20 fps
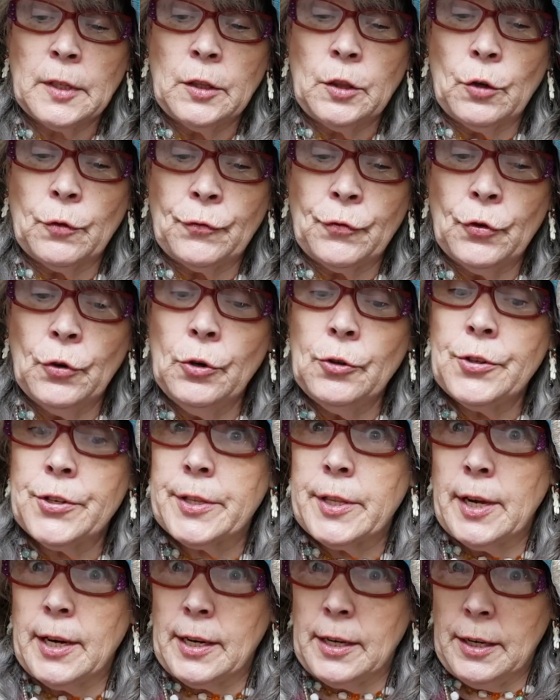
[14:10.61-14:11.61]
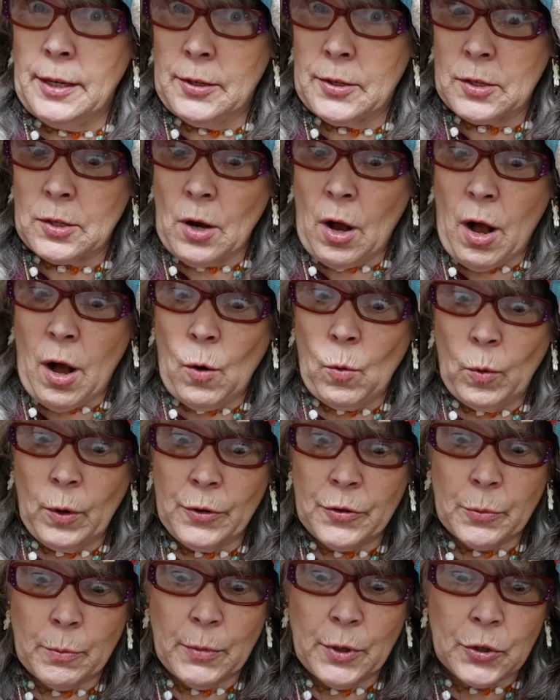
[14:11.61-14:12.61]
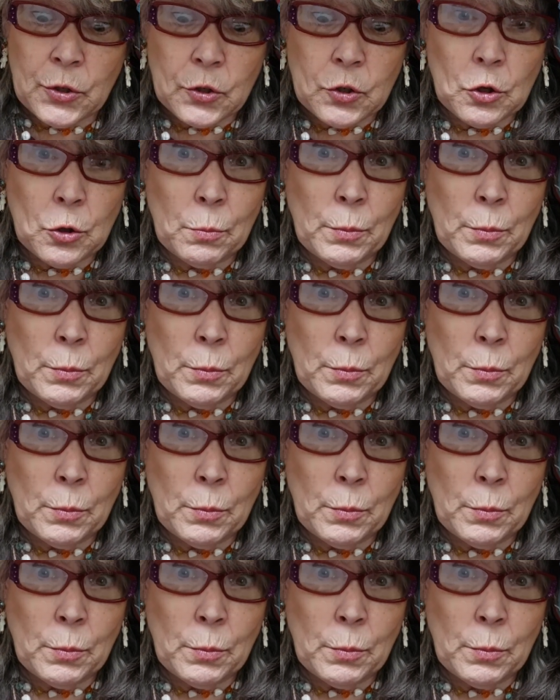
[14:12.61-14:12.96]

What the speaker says: The first thing he saw was Mr.